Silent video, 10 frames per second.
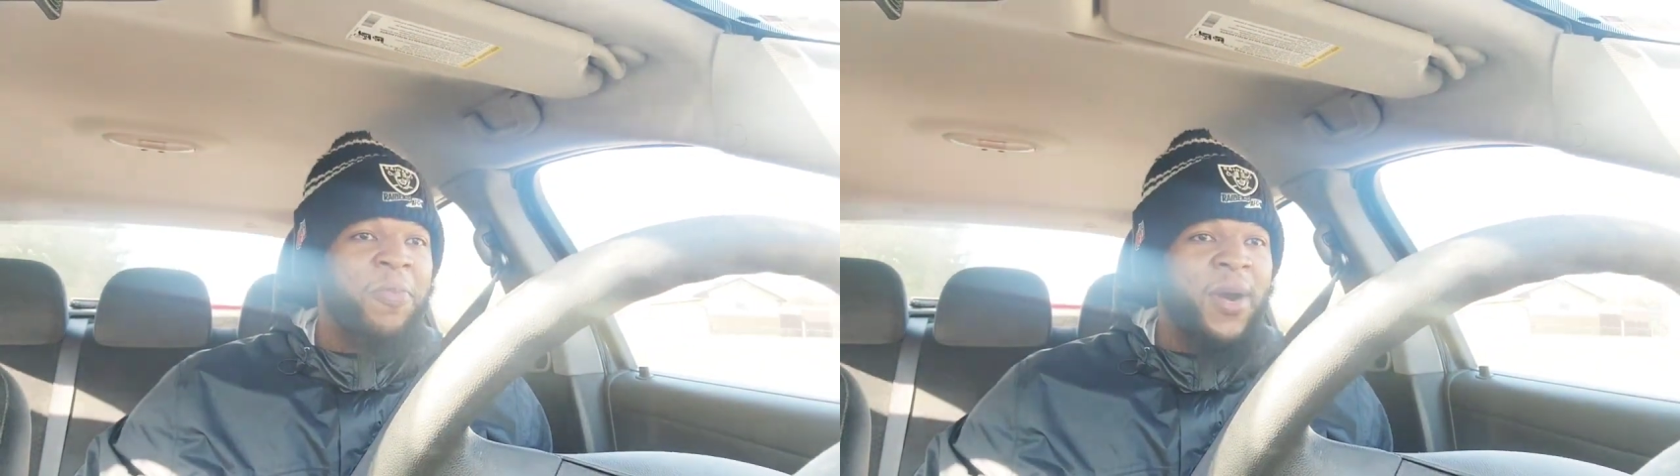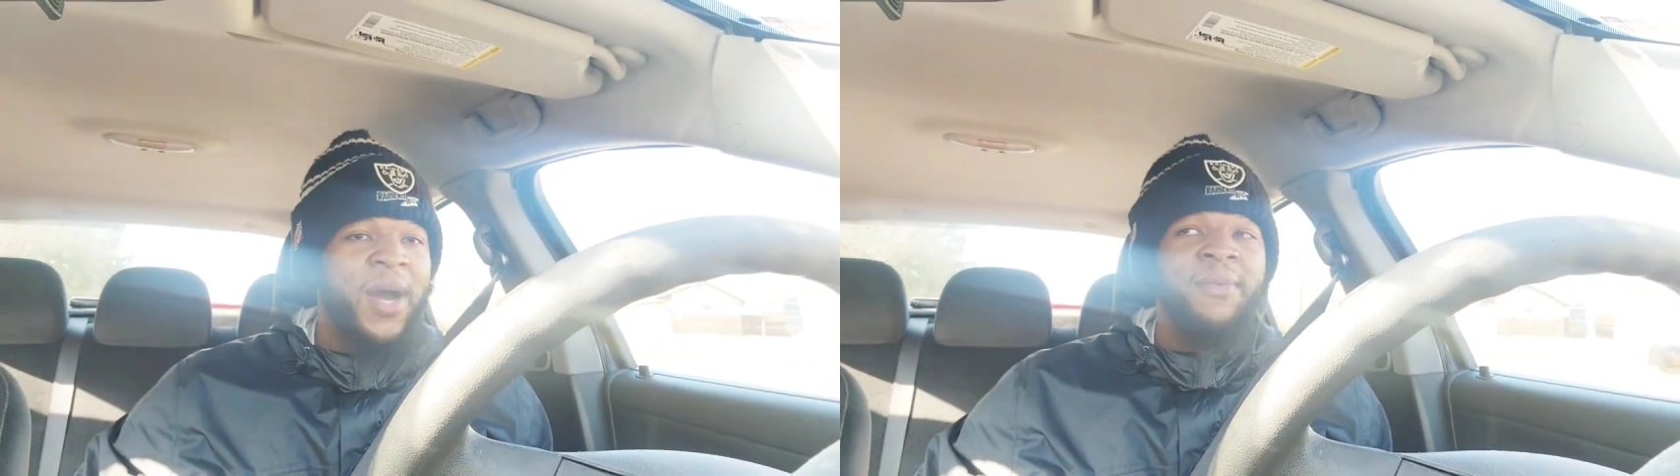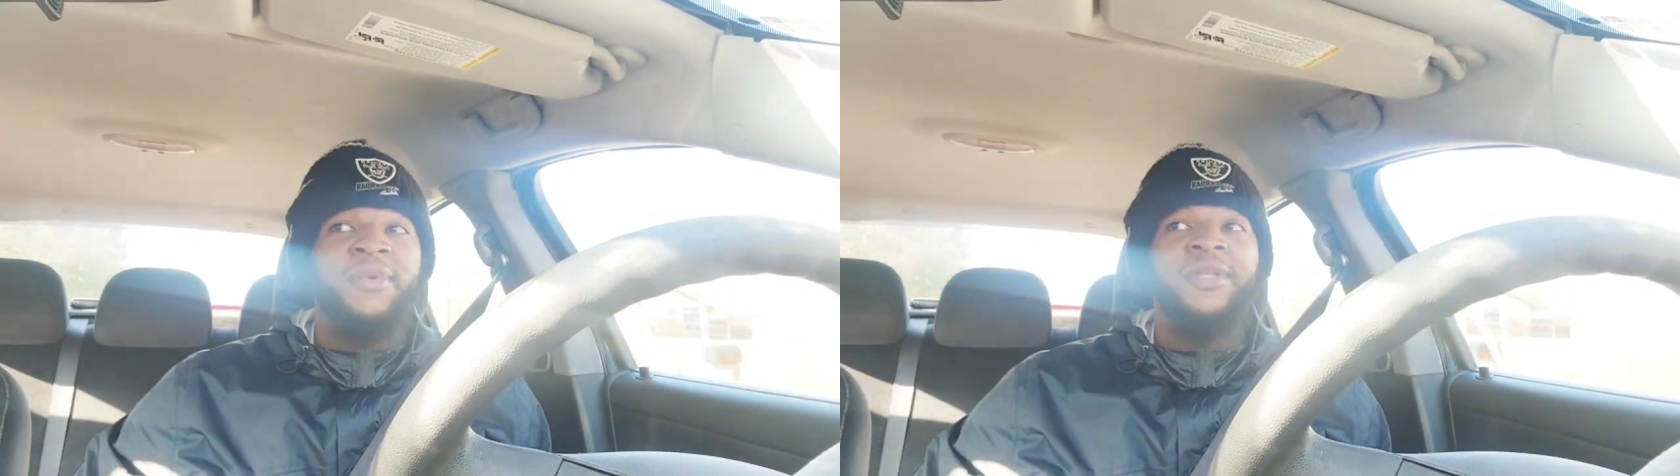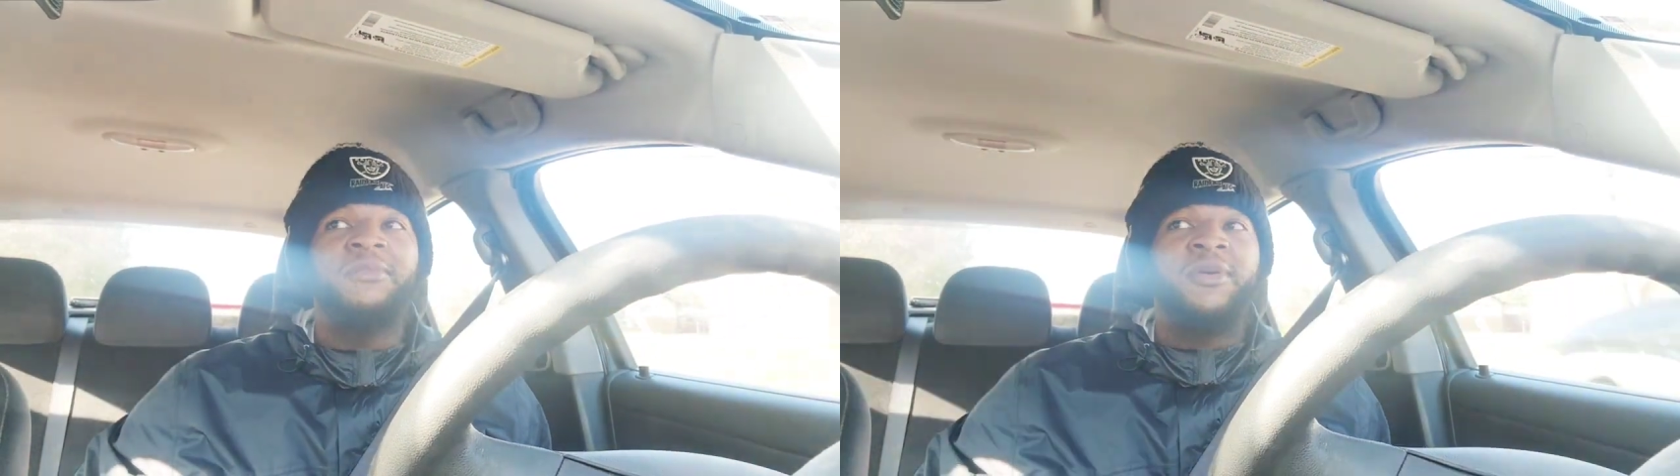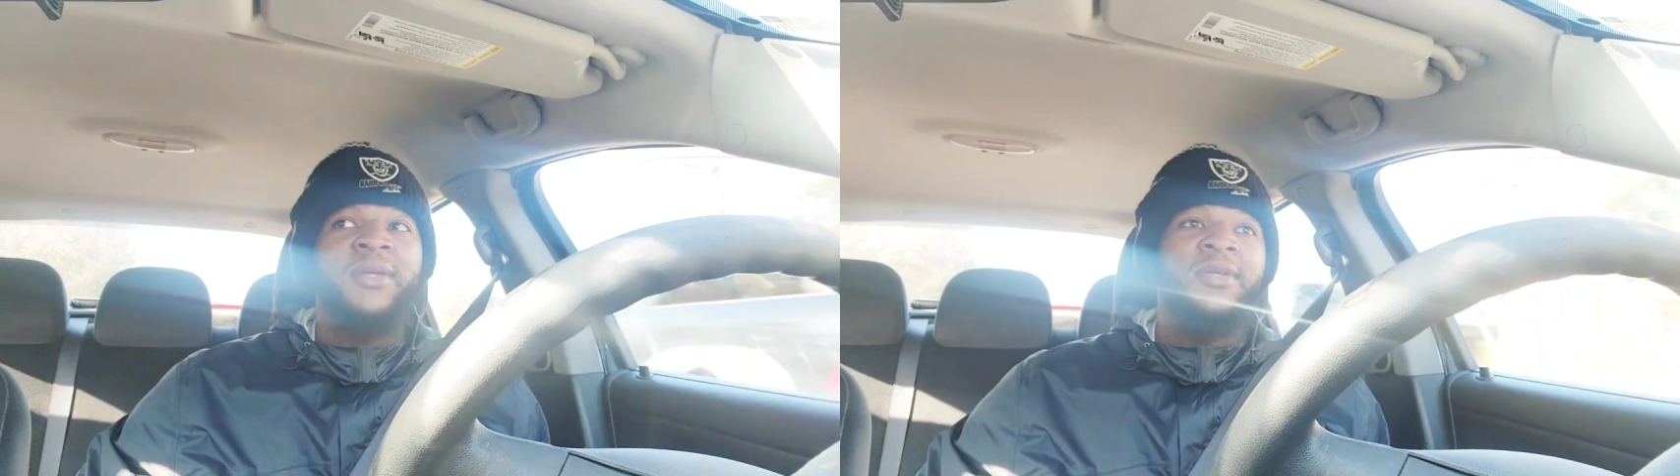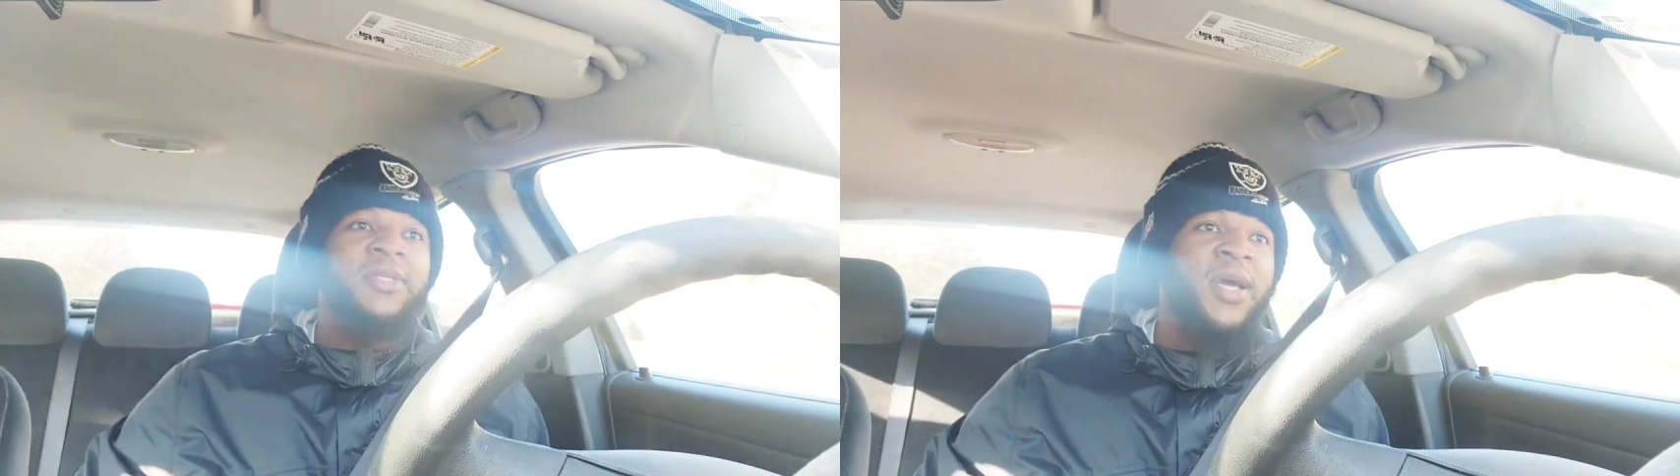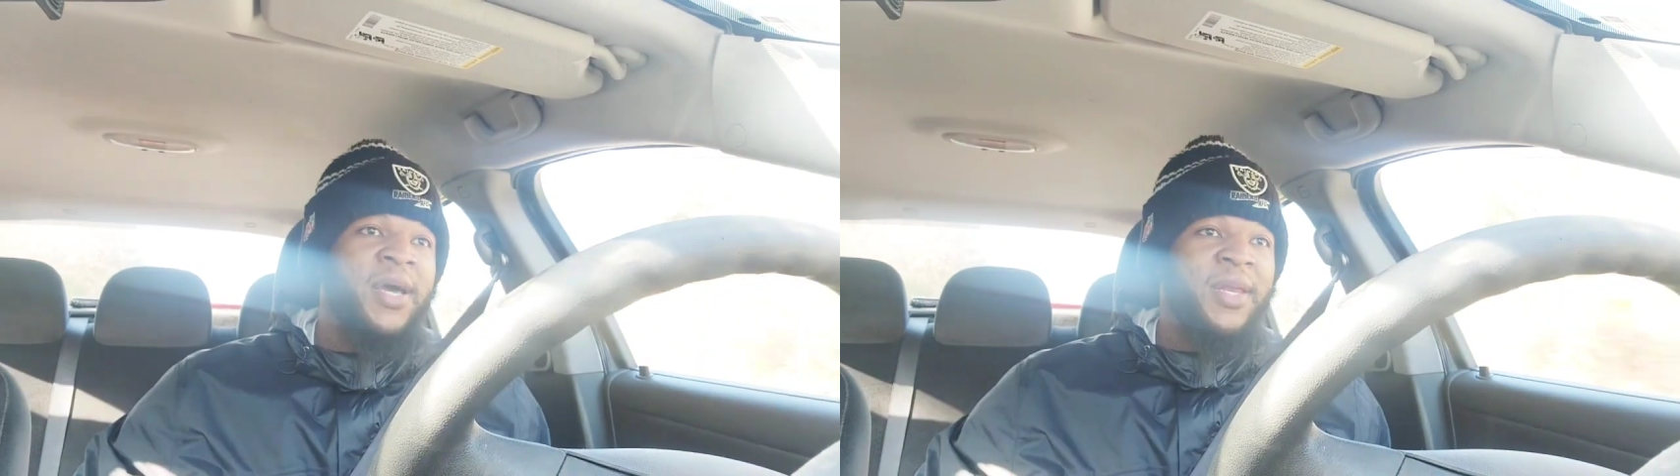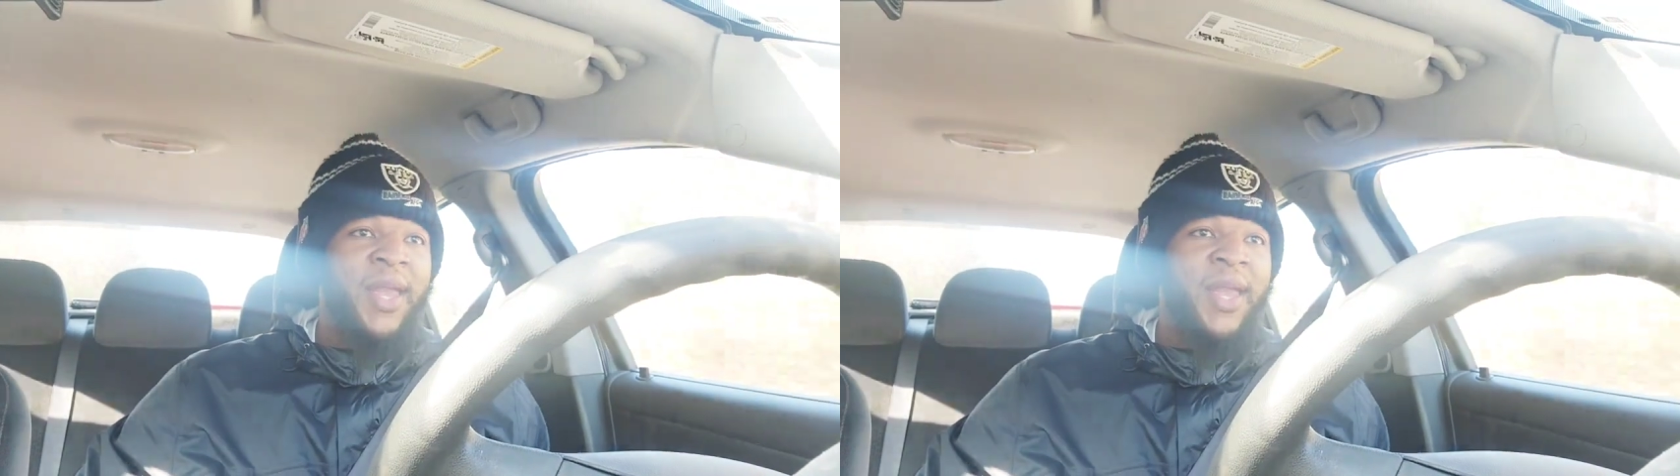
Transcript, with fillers: problem with the brothers kind of